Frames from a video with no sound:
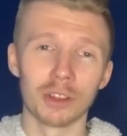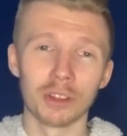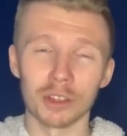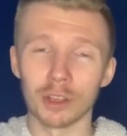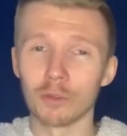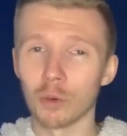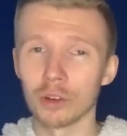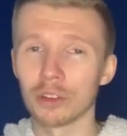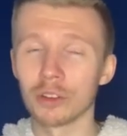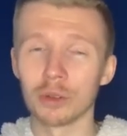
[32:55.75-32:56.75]
Looking forward
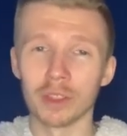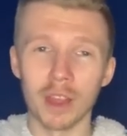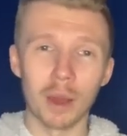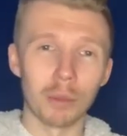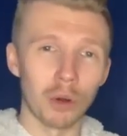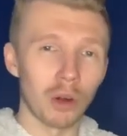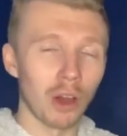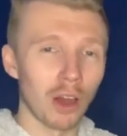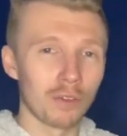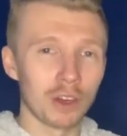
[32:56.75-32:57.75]
to doing that more
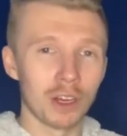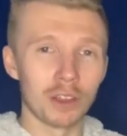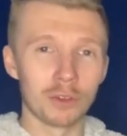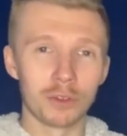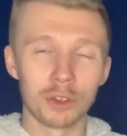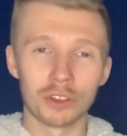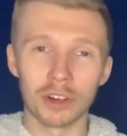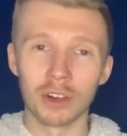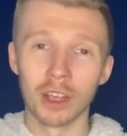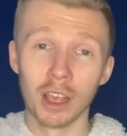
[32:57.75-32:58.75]
often in the future.